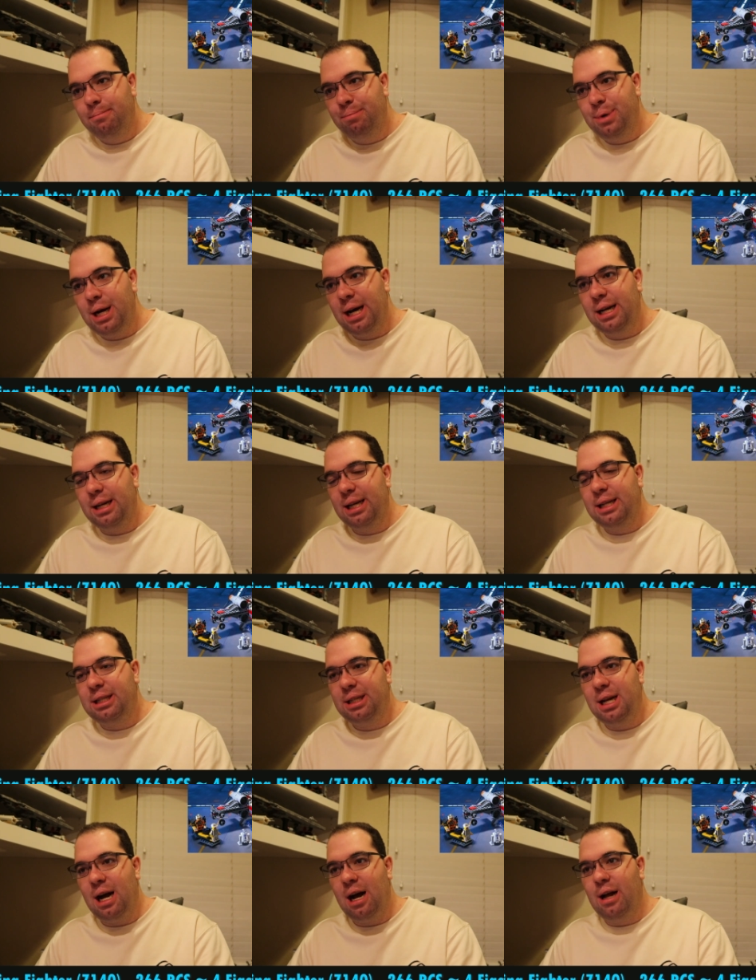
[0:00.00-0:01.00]
but
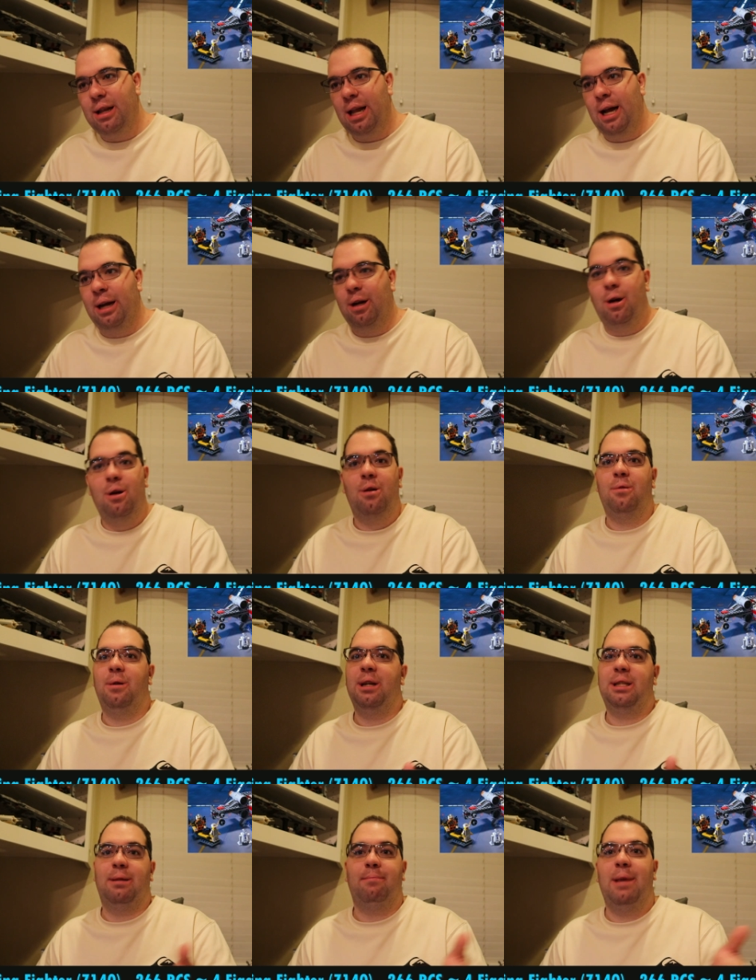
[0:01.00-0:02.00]
it's not like, oh,
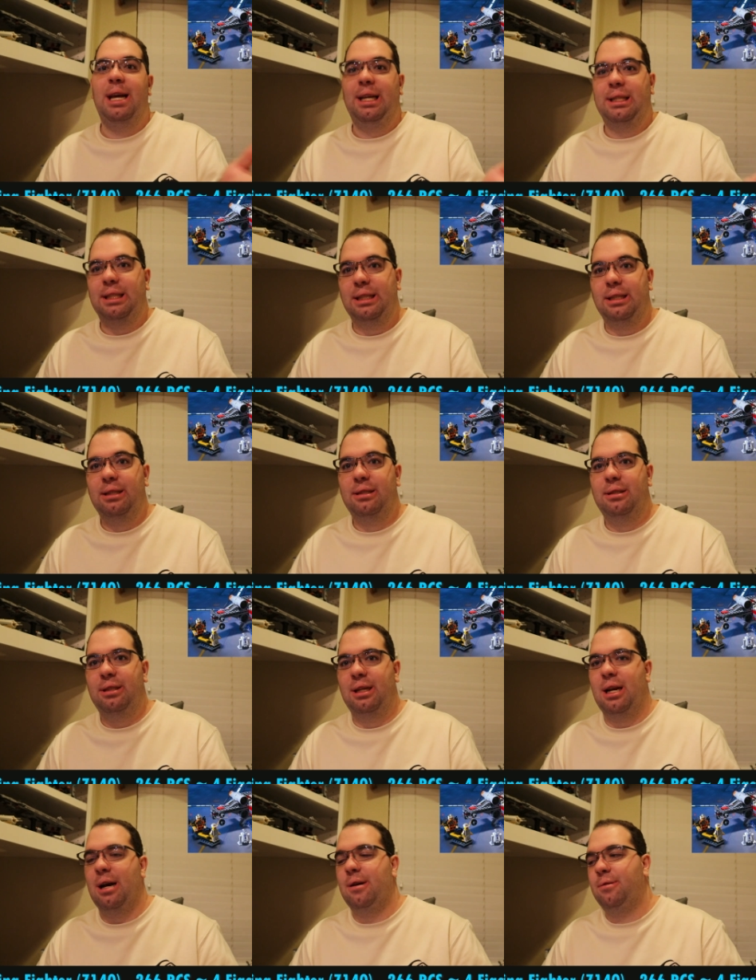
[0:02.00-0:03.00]
it's amazing,
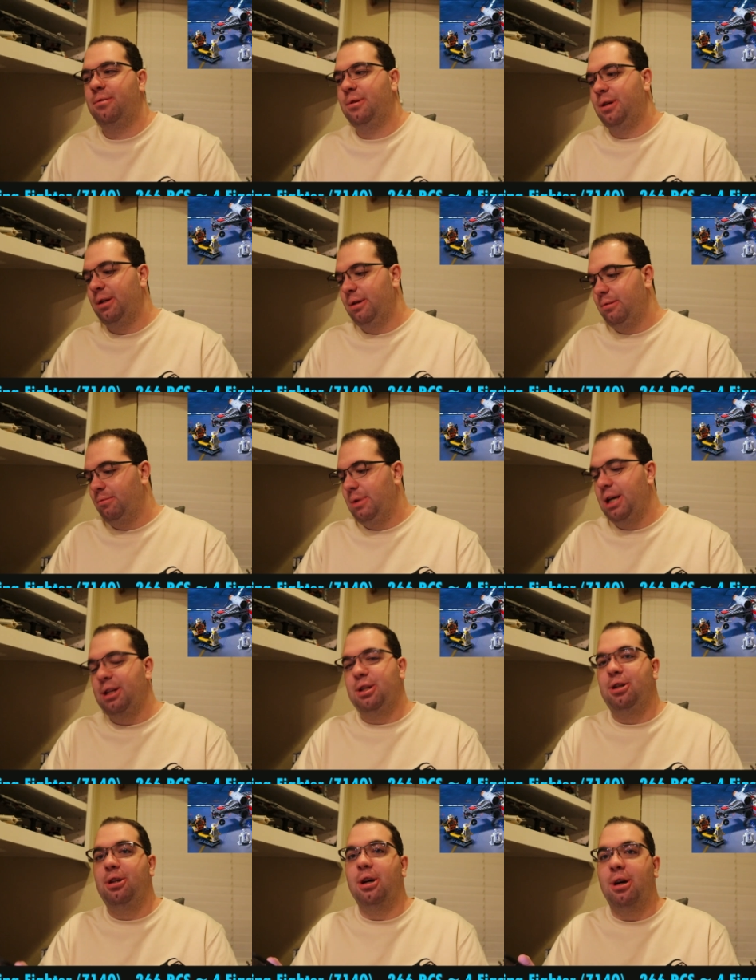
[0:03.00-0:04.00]
you know? It's
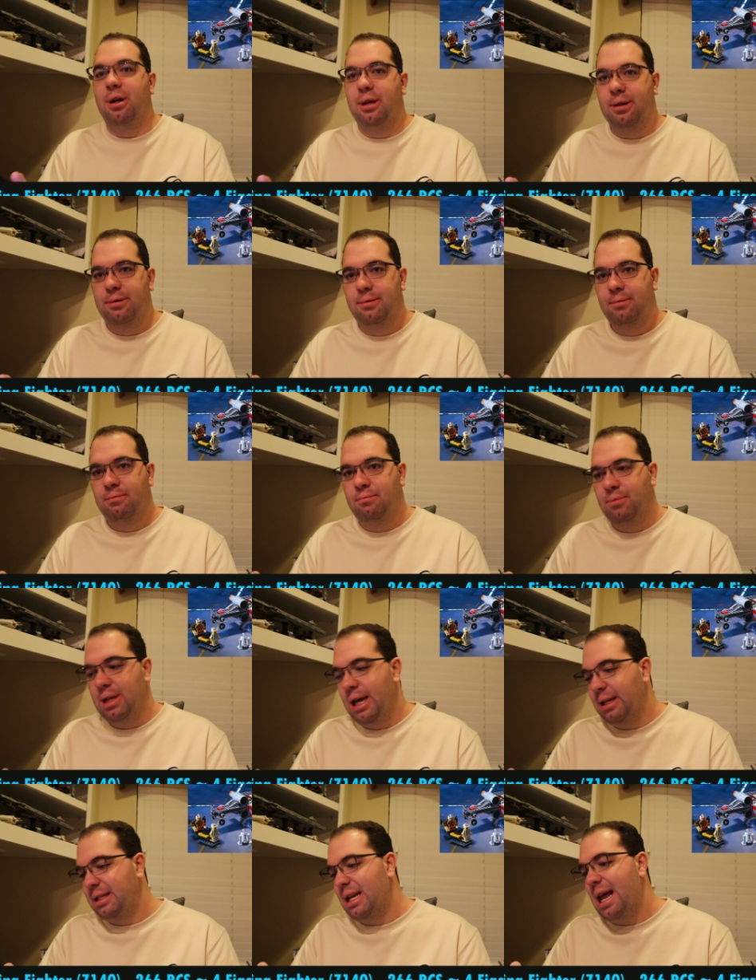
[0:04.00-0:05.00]
good.
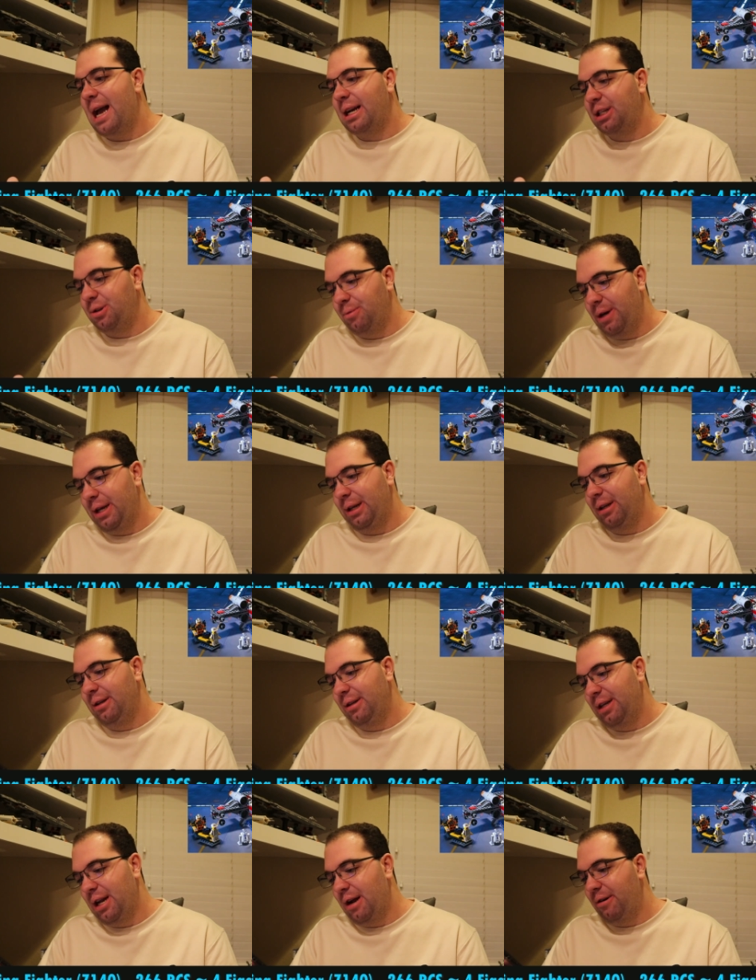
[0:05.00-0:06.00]
It's an X-Wing,
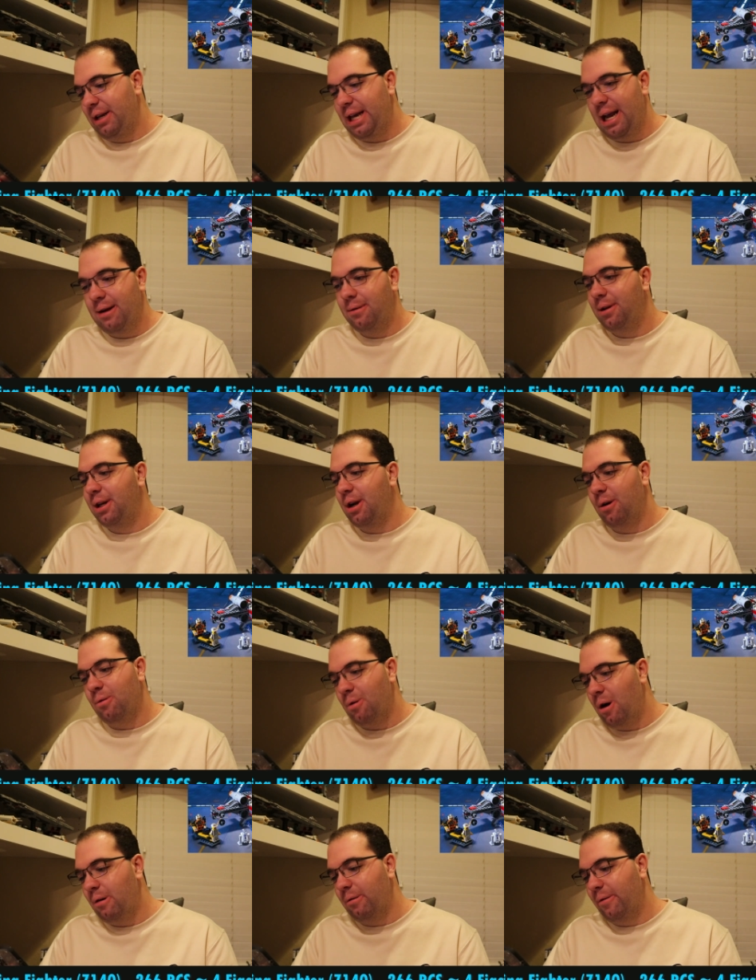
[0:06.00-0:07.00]
you know? You can't really go
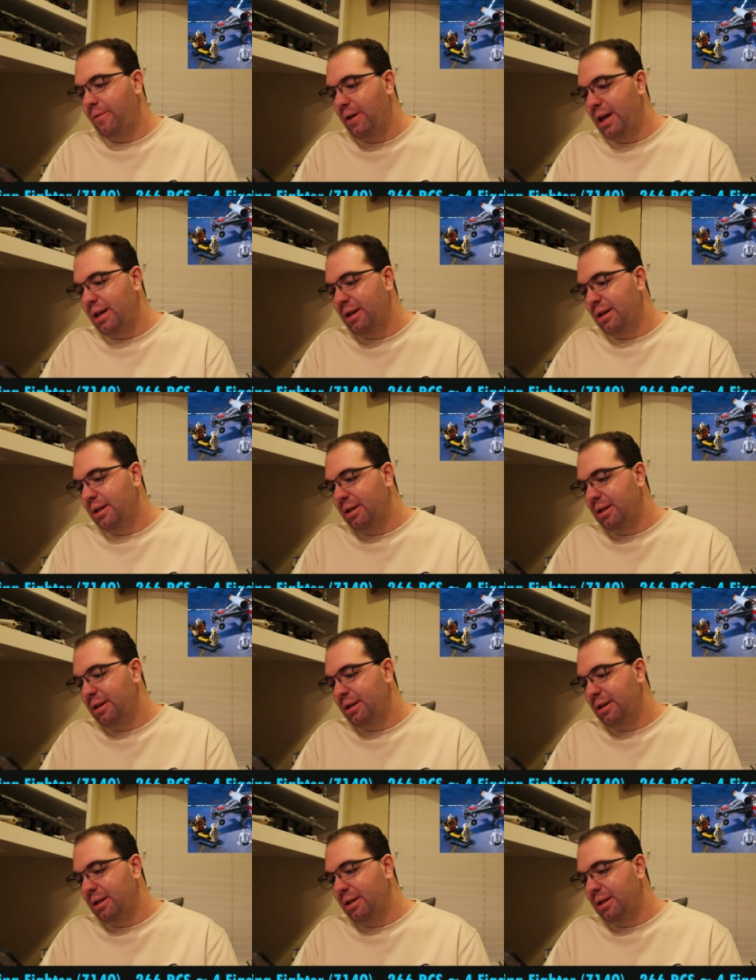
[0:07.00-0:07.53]
wrong with it.